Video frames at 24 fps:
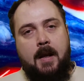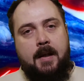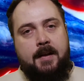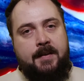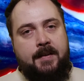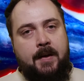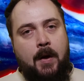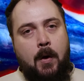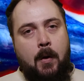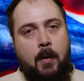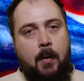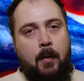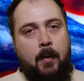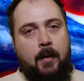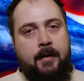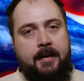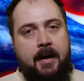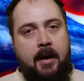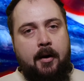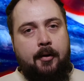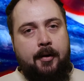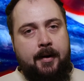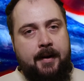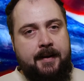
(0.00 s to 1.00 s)
So
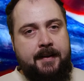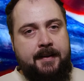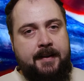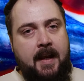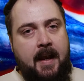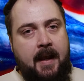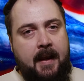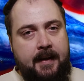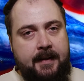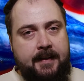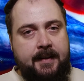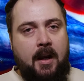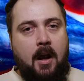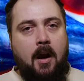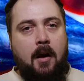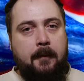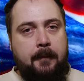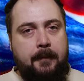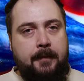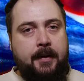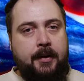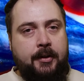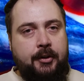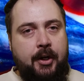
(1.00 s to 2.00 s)
Derrida says
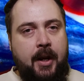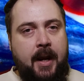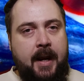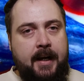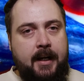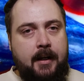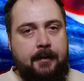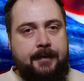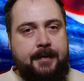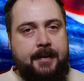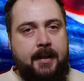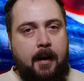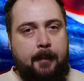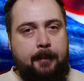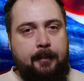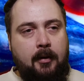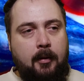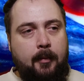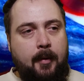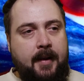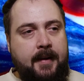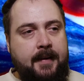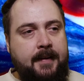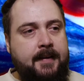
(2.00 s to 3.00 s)
of the chain of
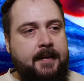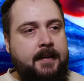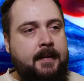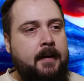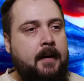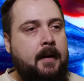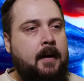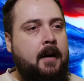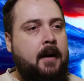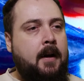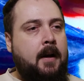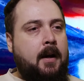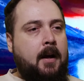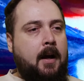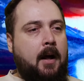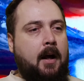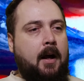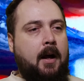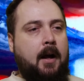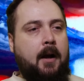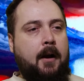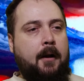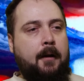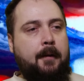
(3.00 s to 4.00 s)
supplements
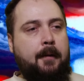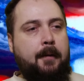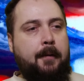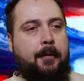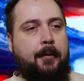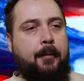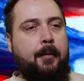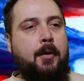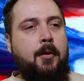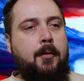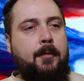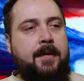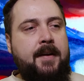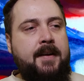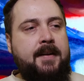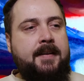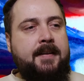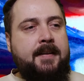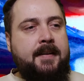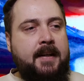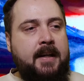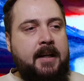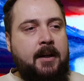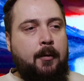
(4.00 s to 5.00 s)
uh, through this
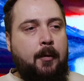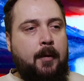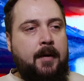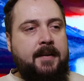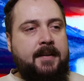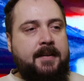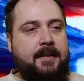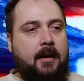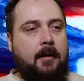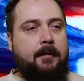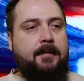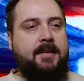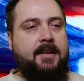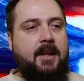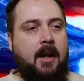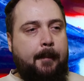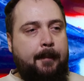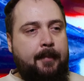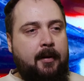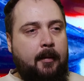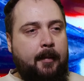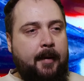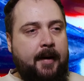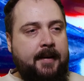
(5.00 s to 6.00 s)
sequence of
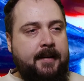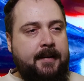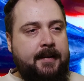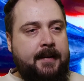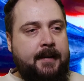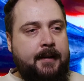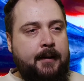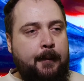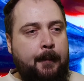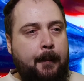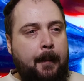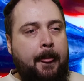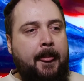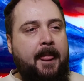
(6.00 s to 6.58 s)
supplements,